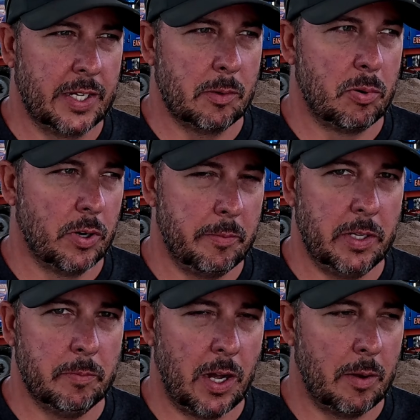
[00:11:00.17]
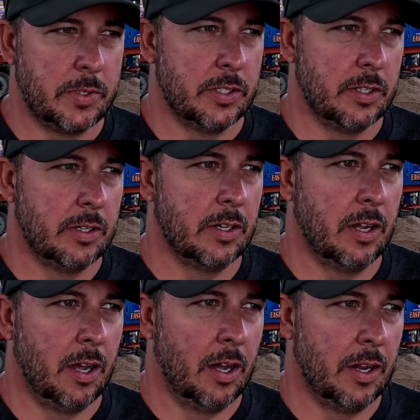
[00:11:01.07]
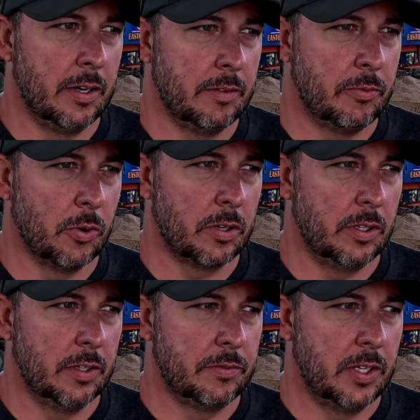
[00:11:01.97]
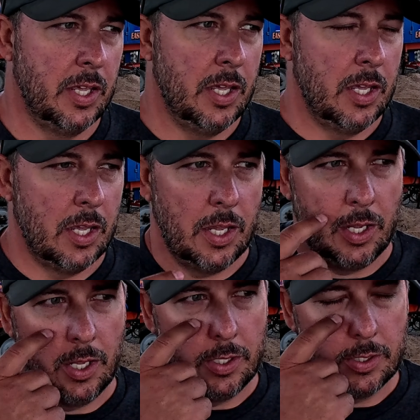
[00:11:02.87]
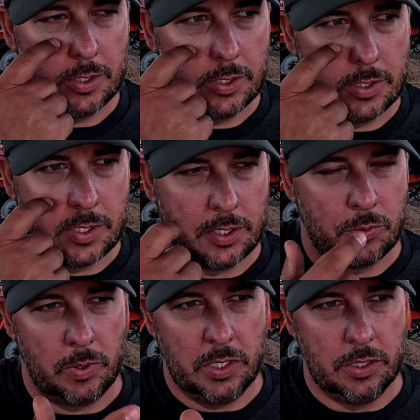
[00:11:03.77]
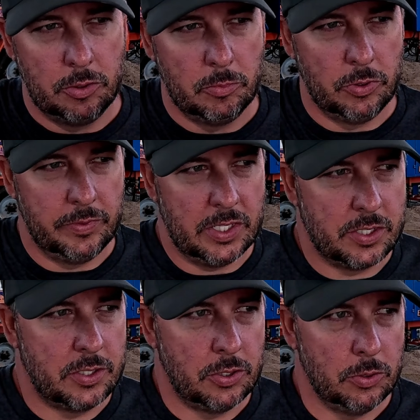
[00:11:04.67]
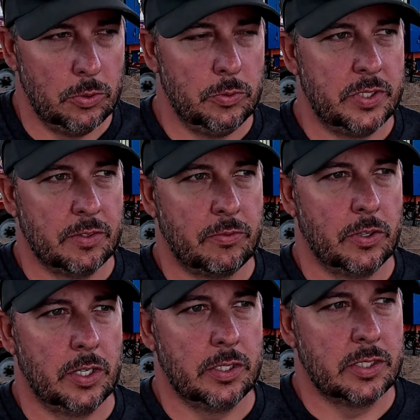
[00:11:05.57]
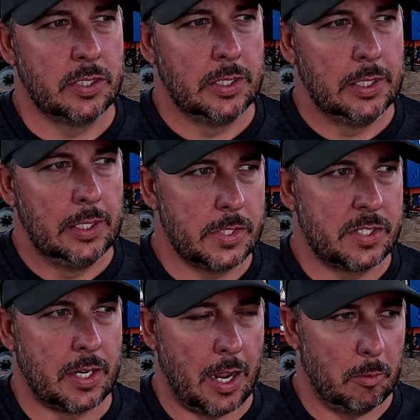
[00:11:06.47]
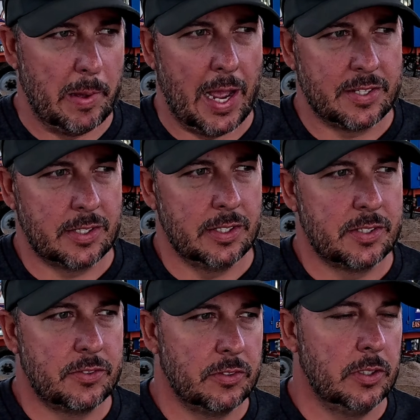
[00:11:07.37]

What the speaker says: like a premium option on a forklift. And since we do move these two different style baskets